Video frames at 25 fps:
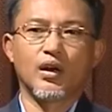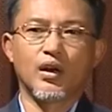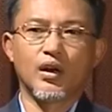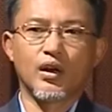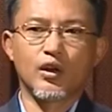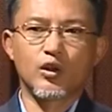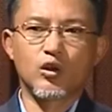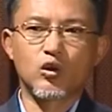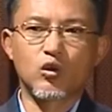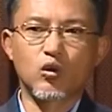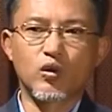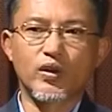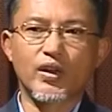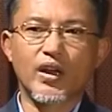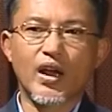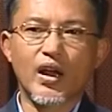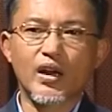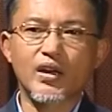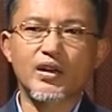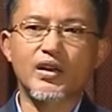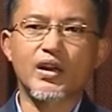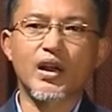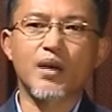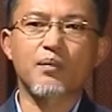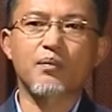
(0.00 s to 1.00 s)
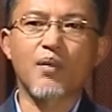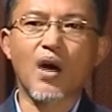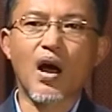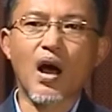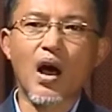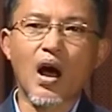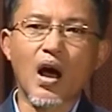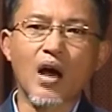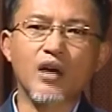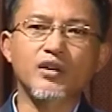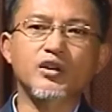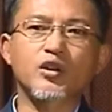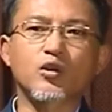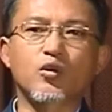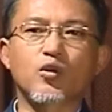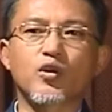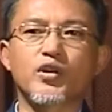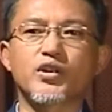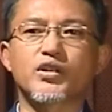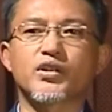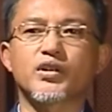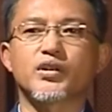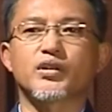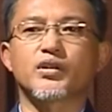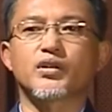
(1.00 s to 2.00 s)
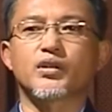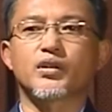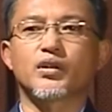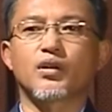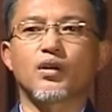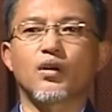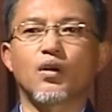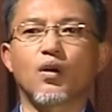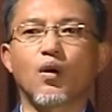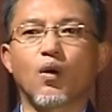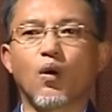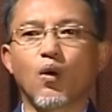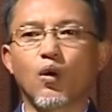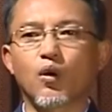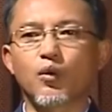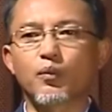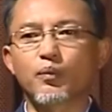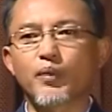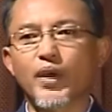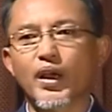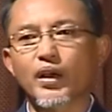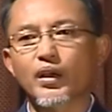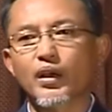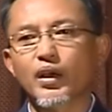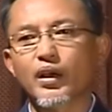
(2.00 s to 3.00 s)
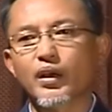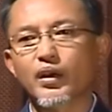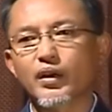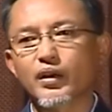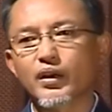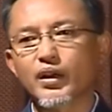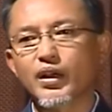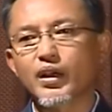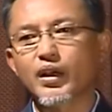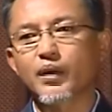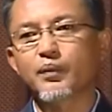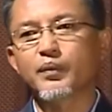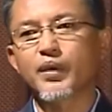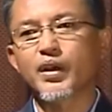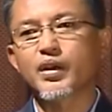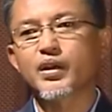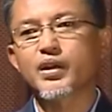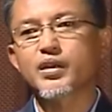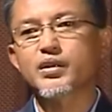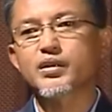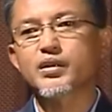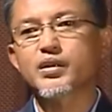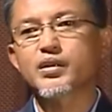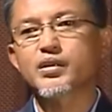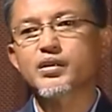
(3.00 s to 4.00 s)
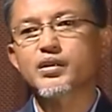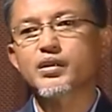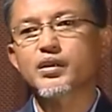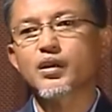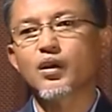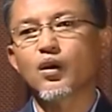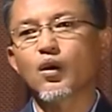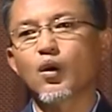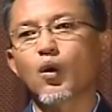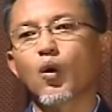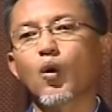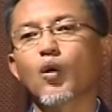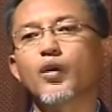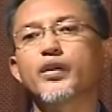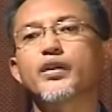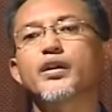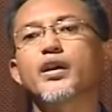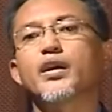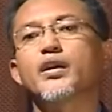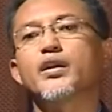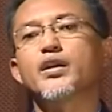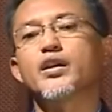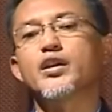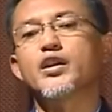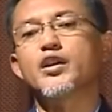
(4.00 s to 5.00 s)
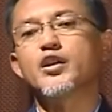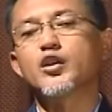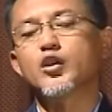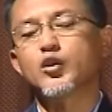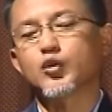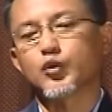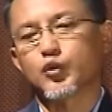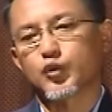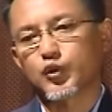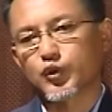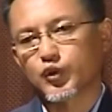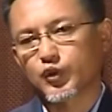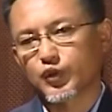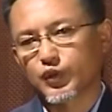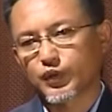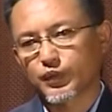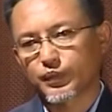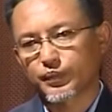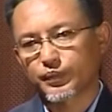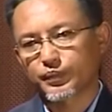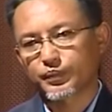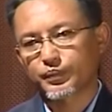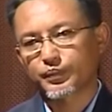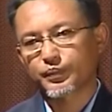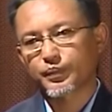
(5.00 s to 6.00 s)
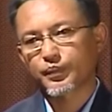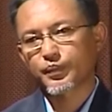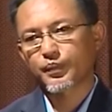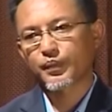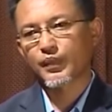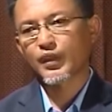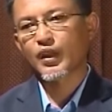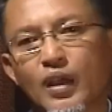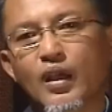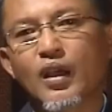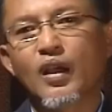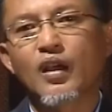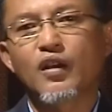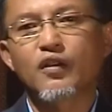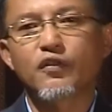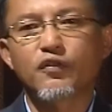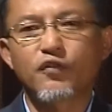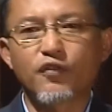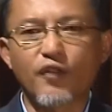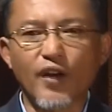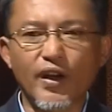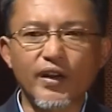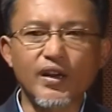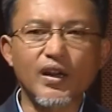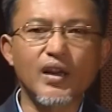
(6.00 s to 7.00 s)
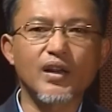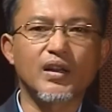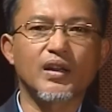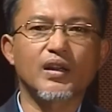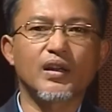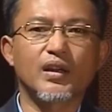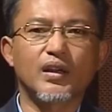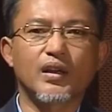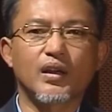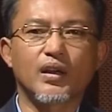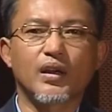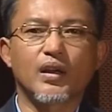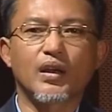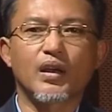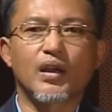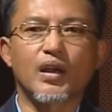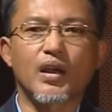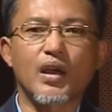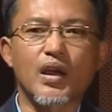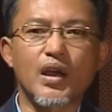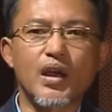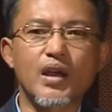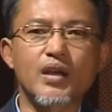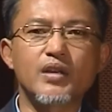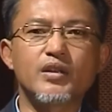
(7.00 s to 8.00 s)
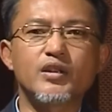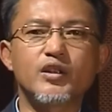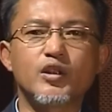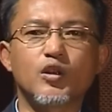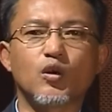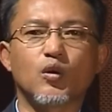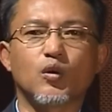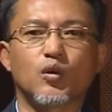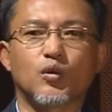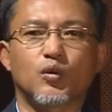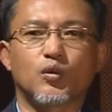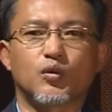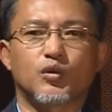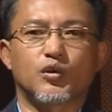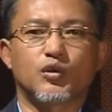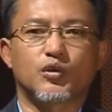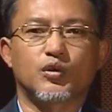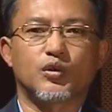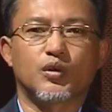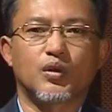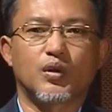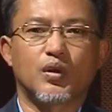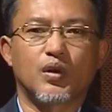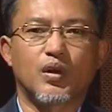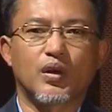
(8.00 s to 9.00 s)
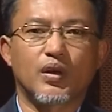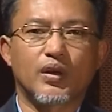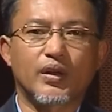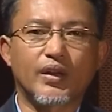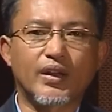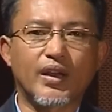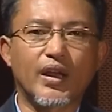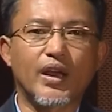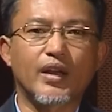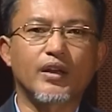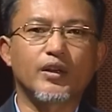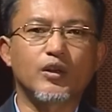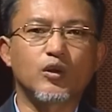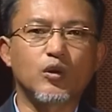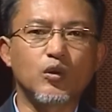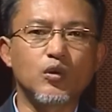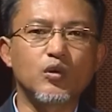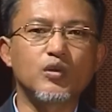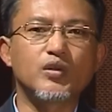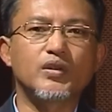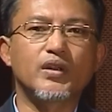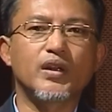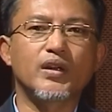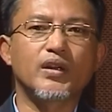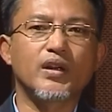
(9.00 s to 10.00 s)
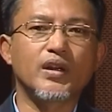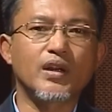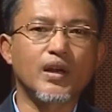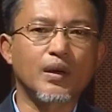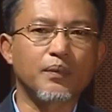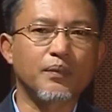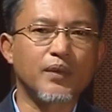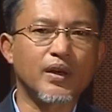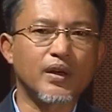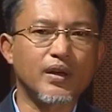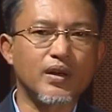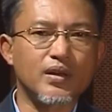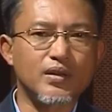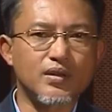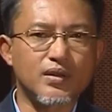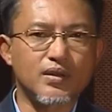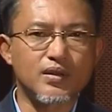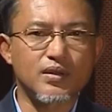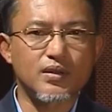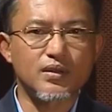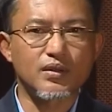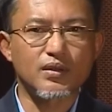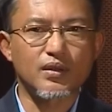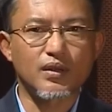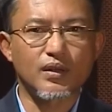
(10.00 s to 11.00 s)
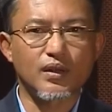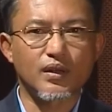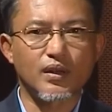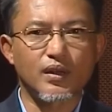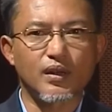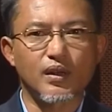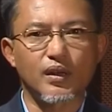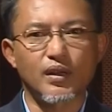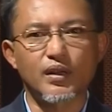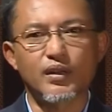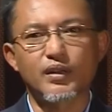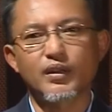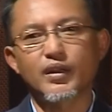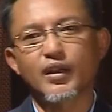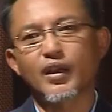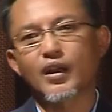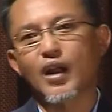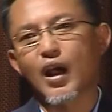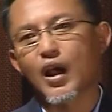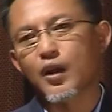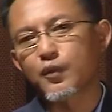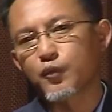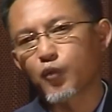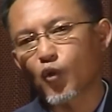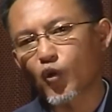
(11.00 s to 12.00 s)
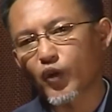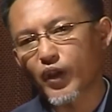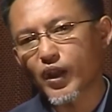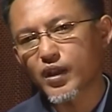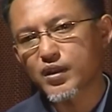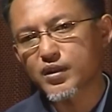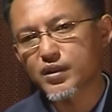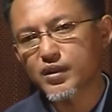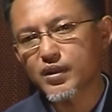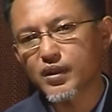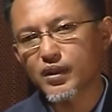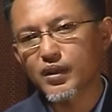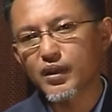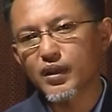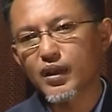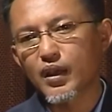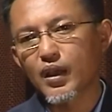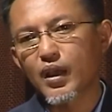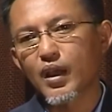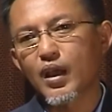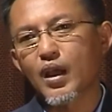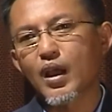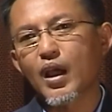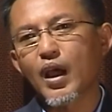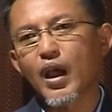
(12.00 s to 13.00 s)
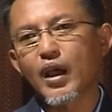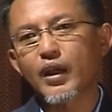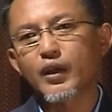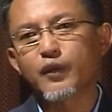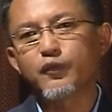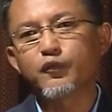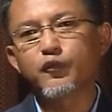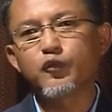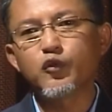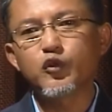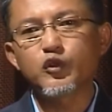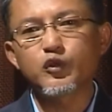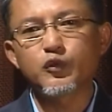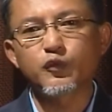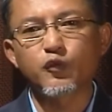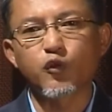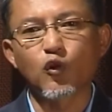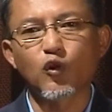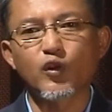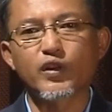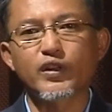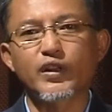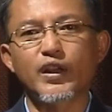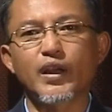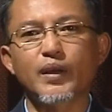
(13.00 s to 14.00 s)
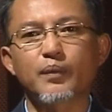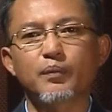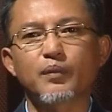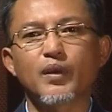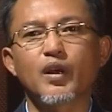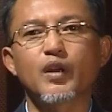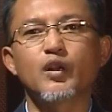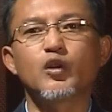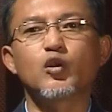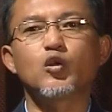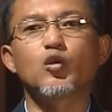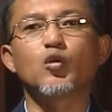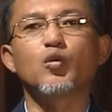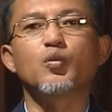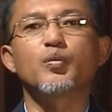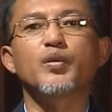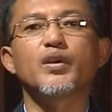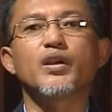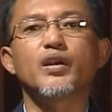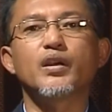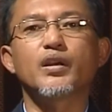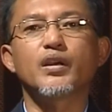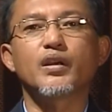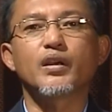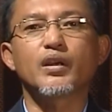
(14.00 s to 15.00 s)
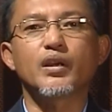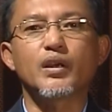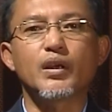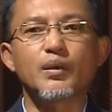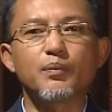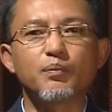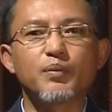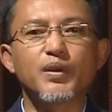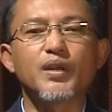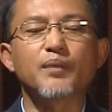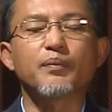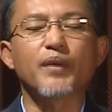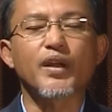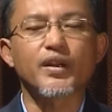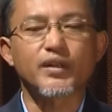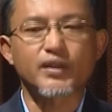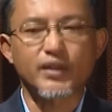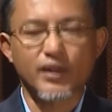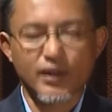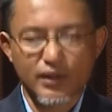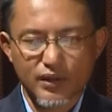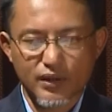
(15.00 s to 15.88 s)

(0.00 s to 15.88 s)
to get them ask questions or make recommendations on their issues. Finally, NGOs can use the recommendations in their advocacy and push for them to be implemented.